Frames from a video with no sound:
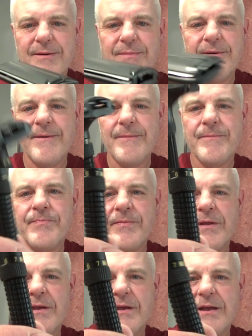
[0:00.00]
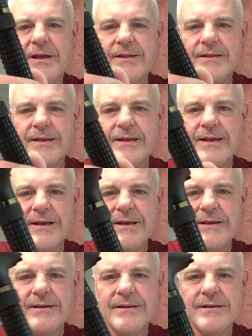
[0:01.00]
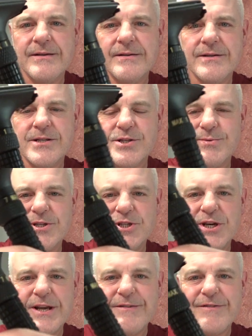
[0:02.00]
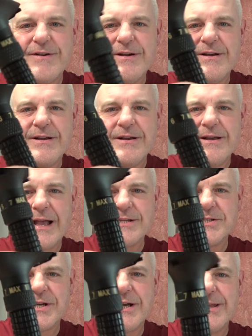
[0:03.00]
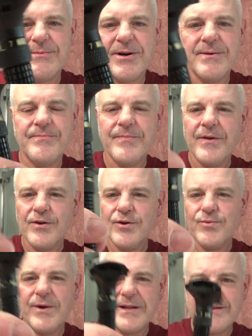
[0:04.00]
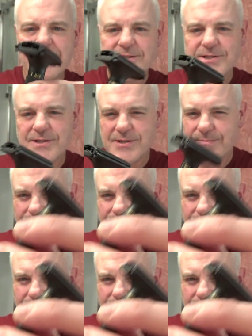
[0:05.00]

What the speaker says: up in the Swiss Shave Excalibur. Good weight to this. It's a